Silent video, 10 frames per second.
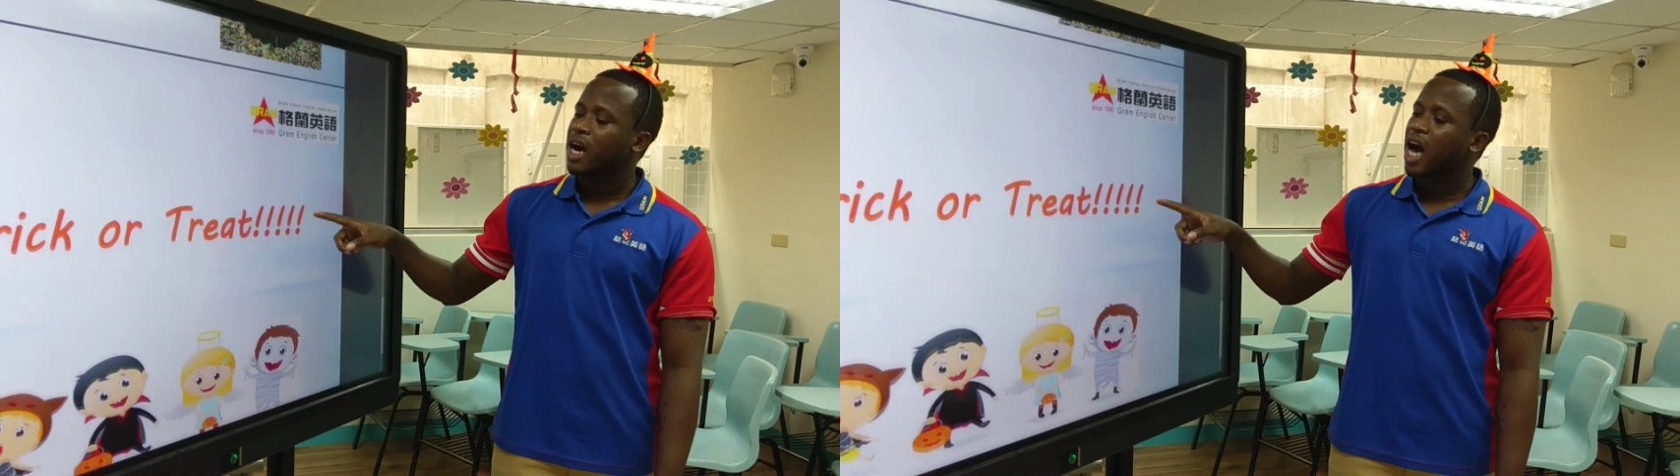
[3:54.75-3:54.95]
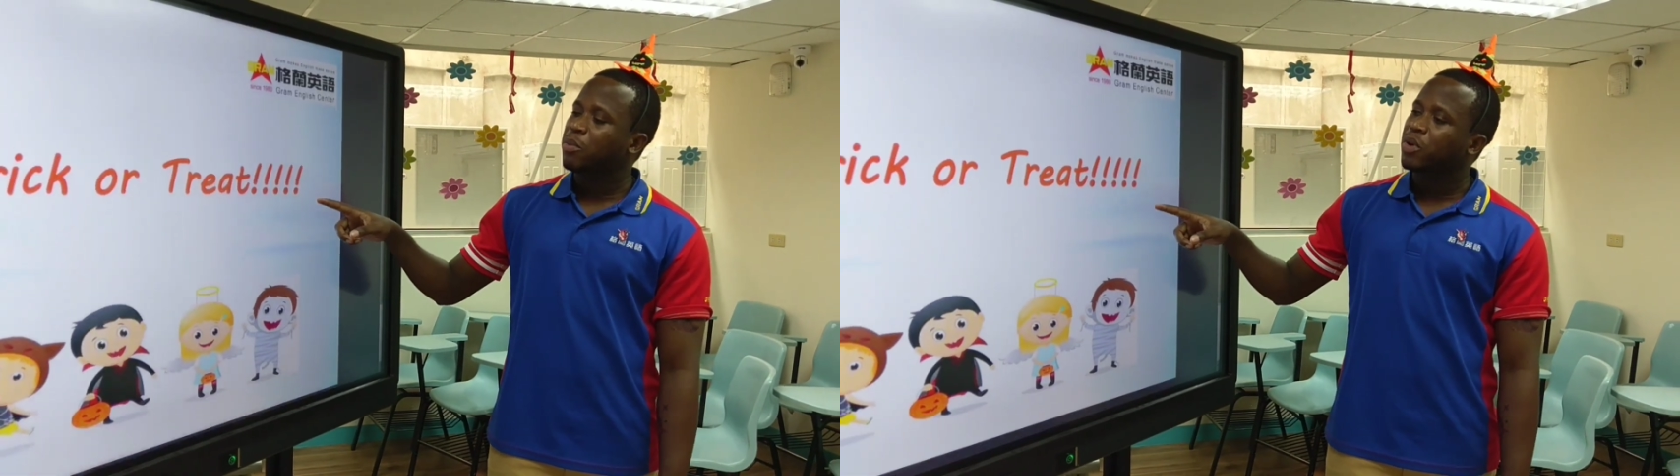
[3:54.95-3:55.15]

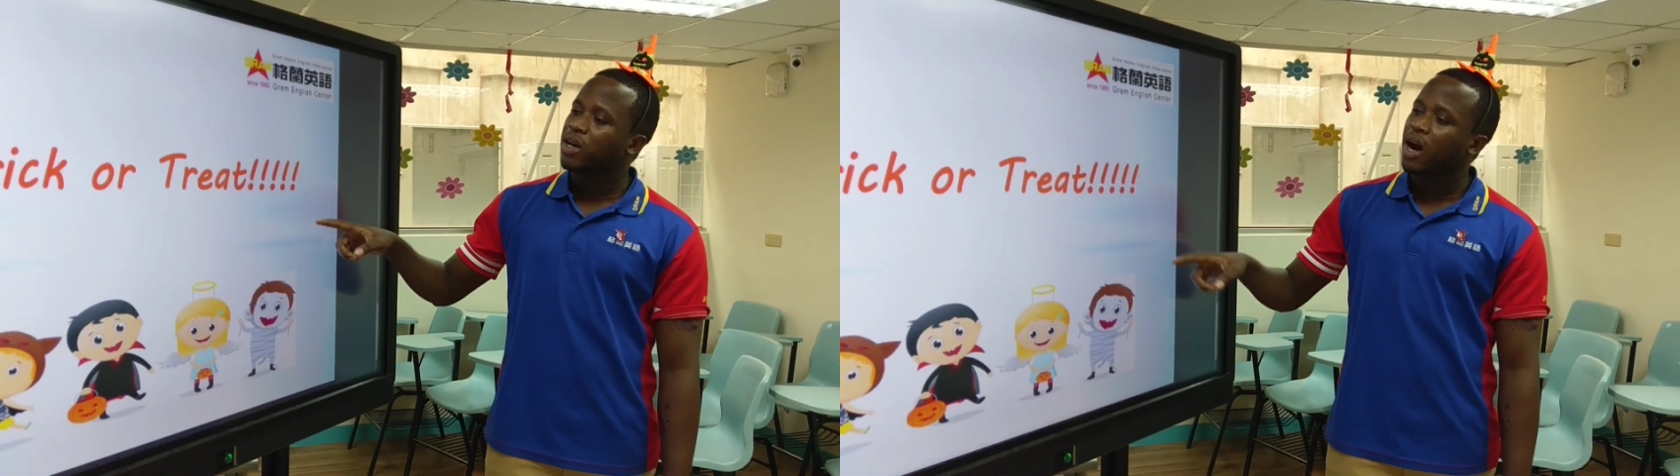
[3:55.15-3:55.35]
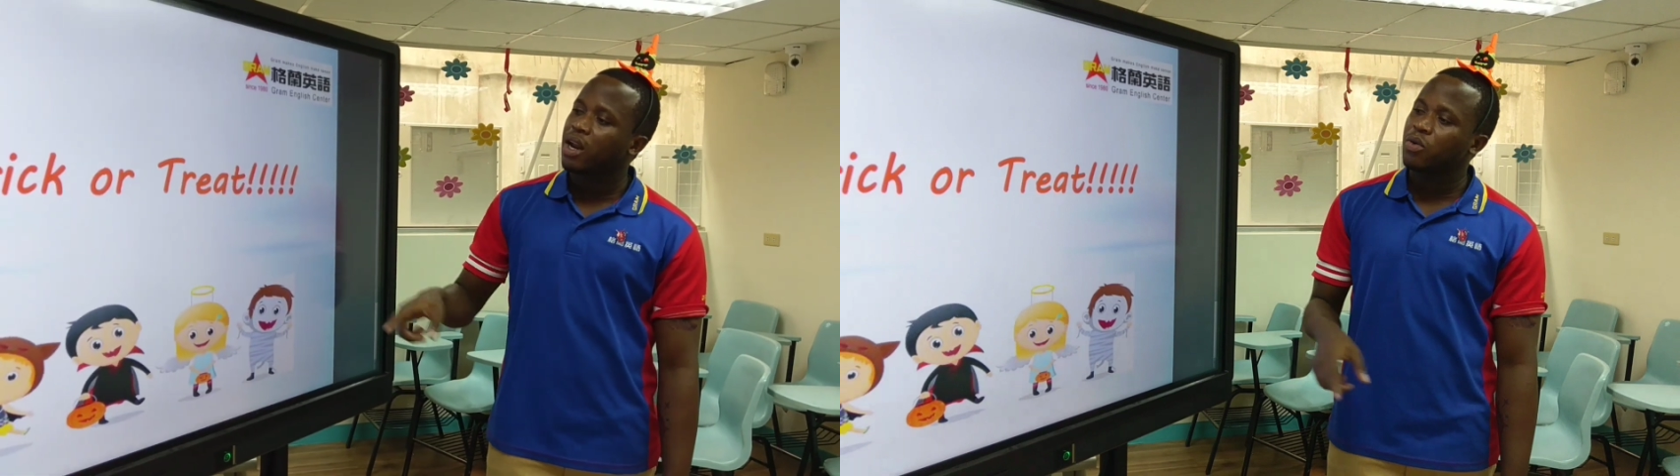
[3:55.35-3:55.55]

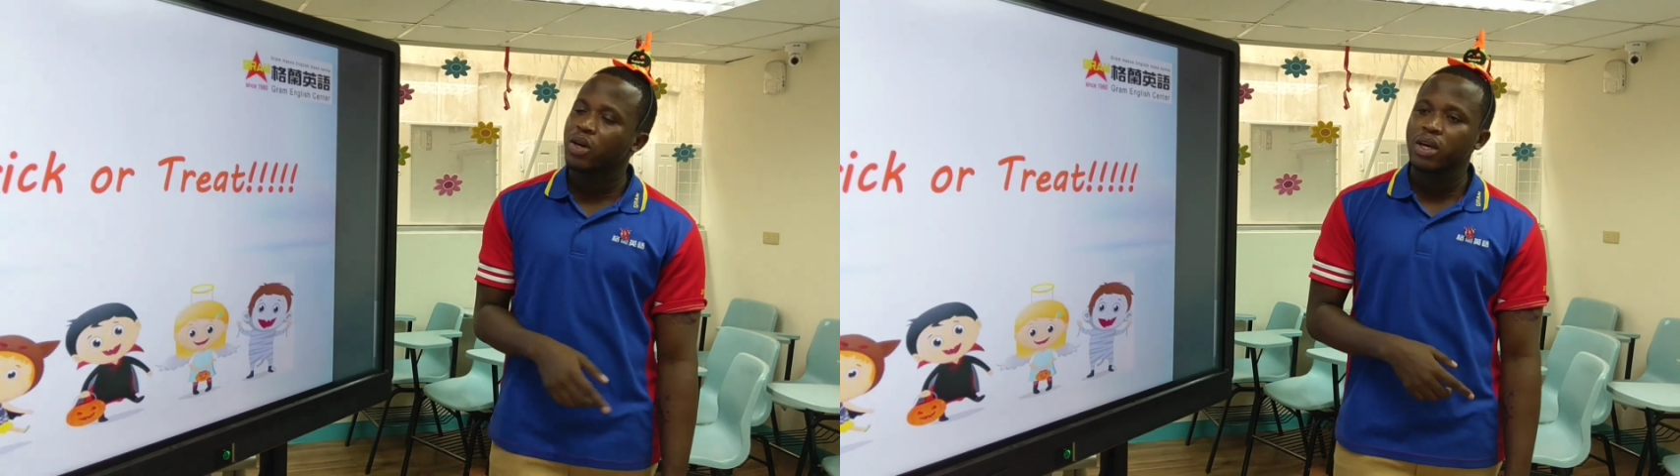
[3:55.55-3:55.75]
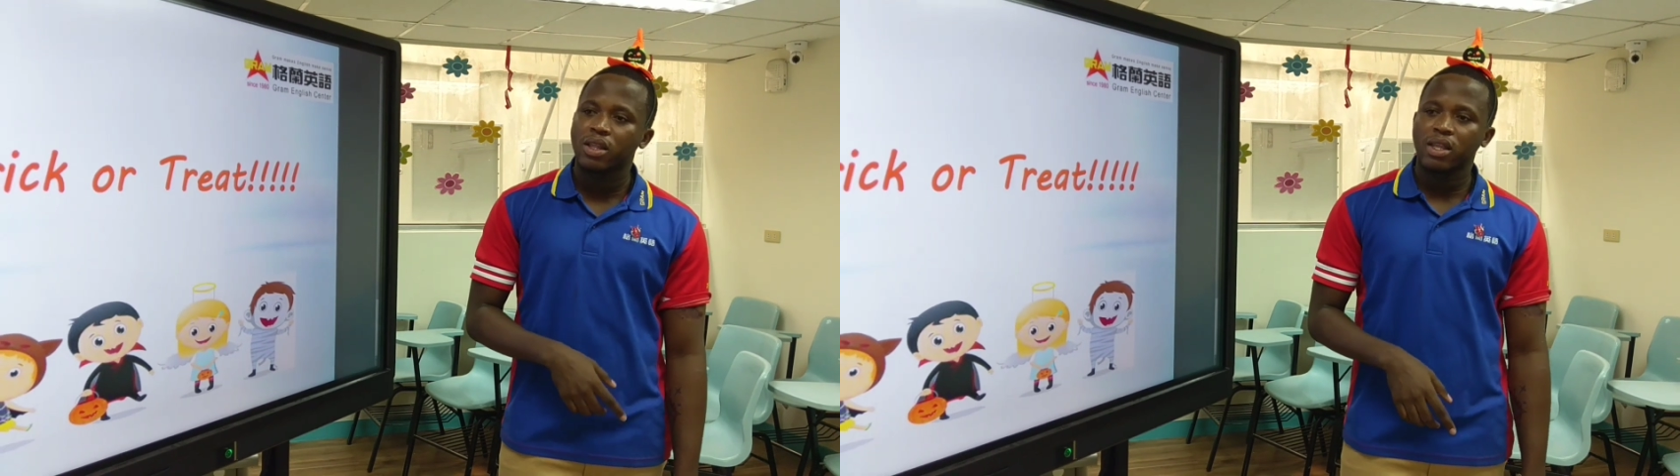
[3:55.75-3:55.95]
Happy
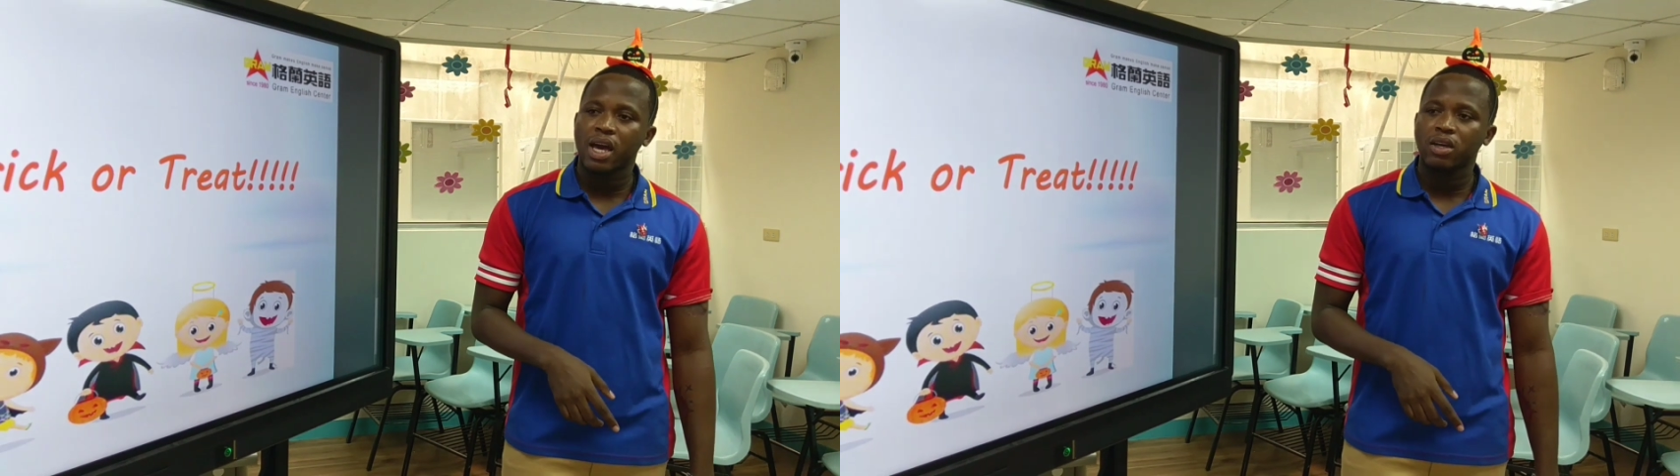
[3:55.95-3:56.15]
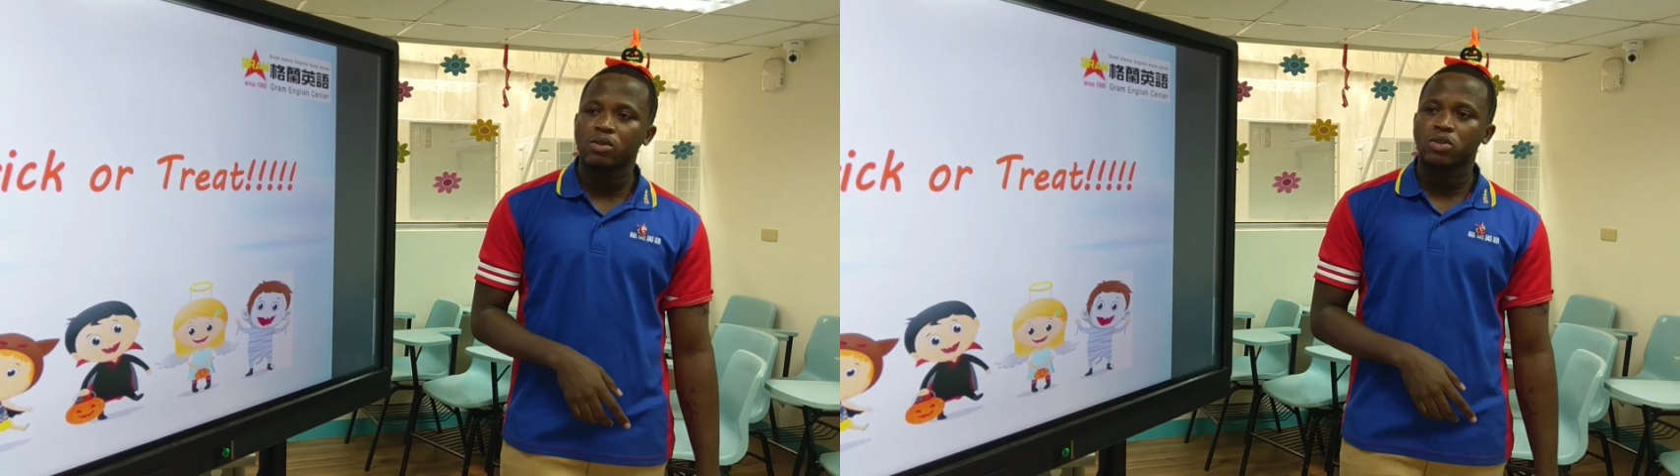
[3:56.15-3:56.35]
Halloween,
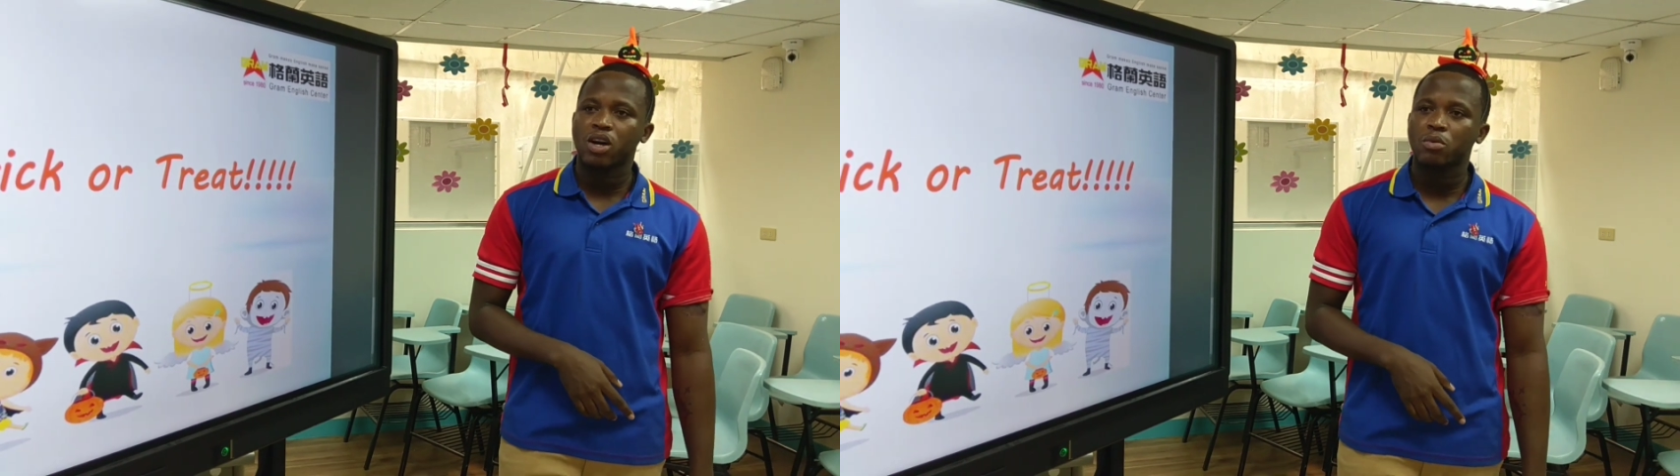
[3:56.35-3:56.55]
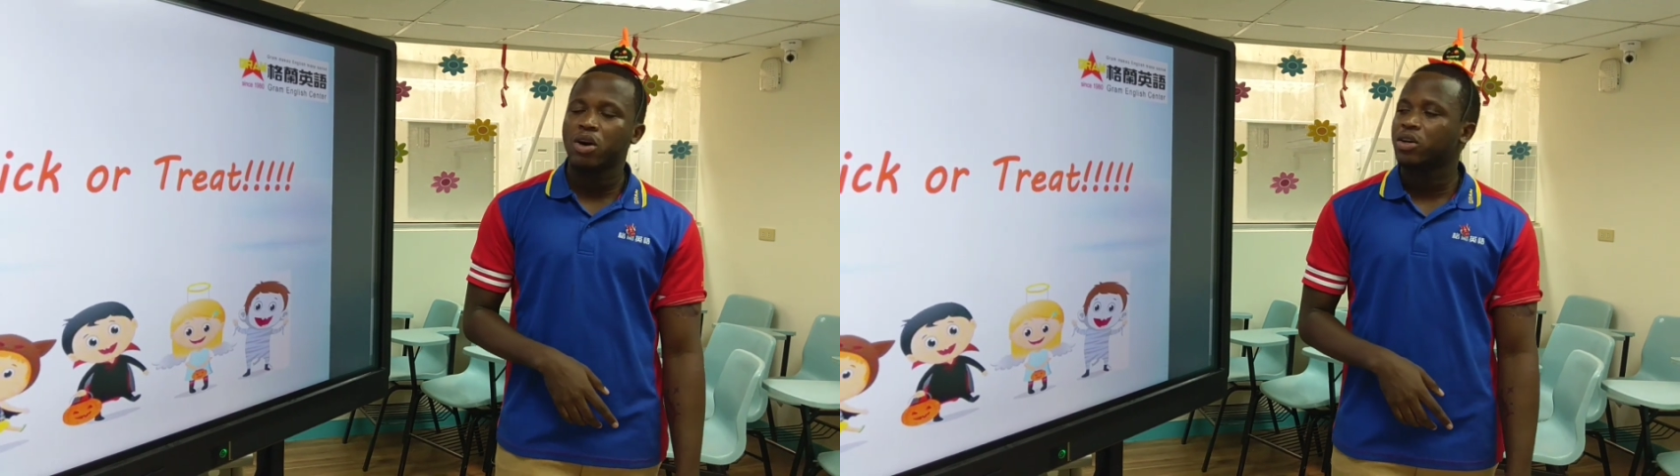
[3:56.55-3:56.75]
thank you
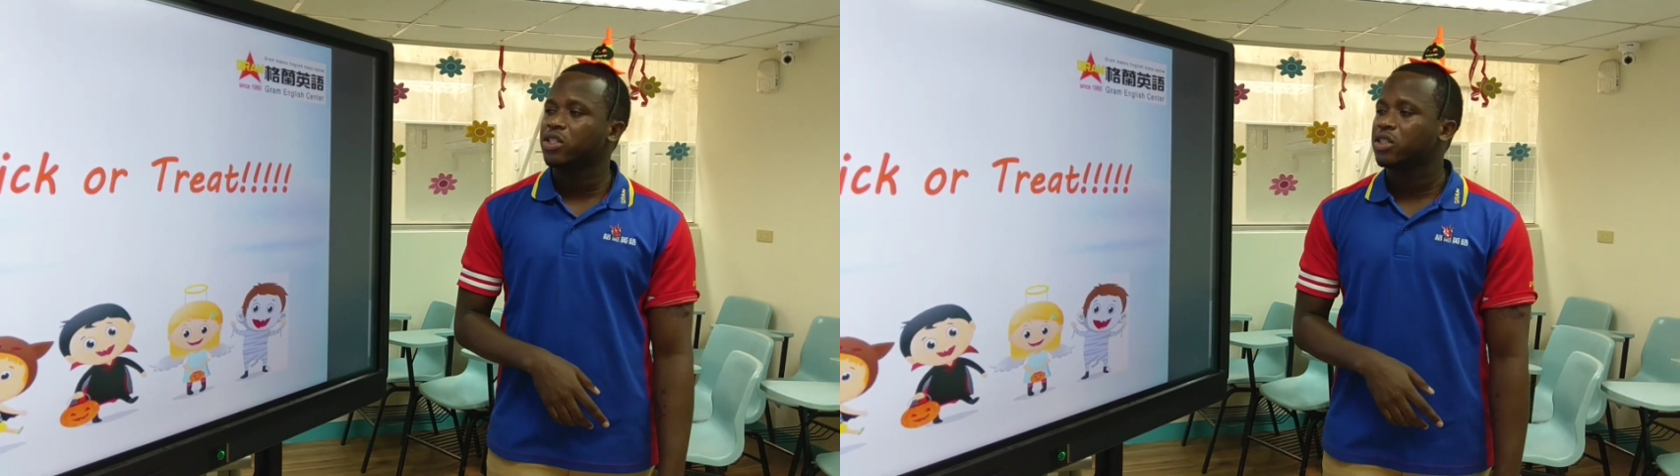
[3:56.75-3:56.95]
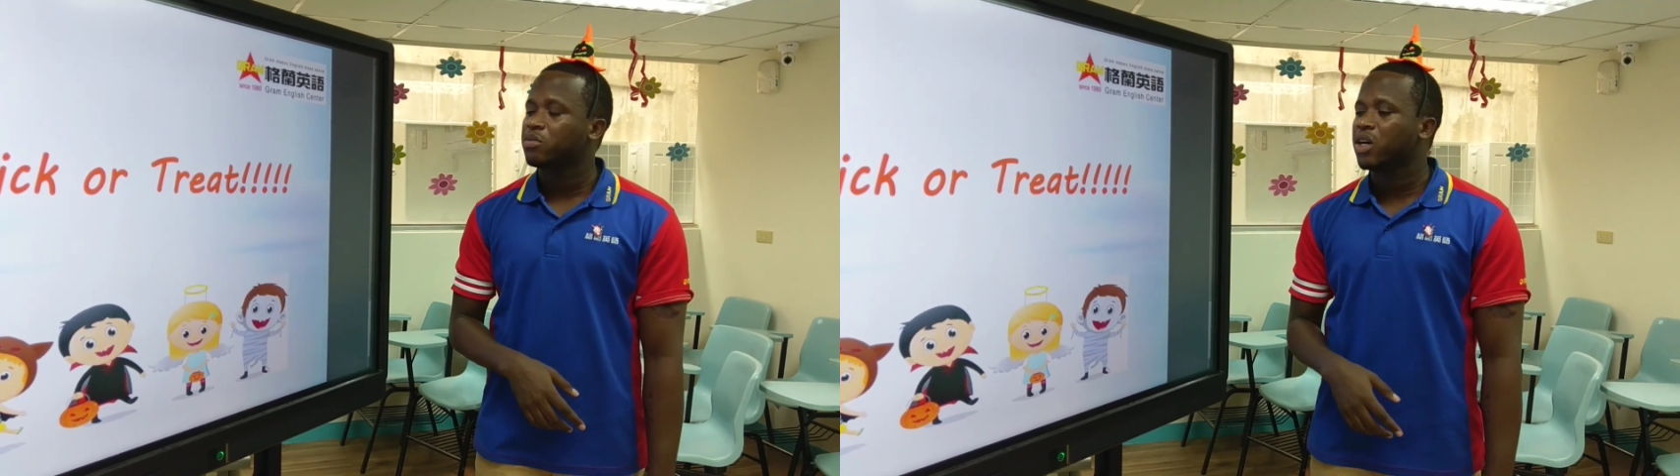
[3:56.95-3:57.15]
so much.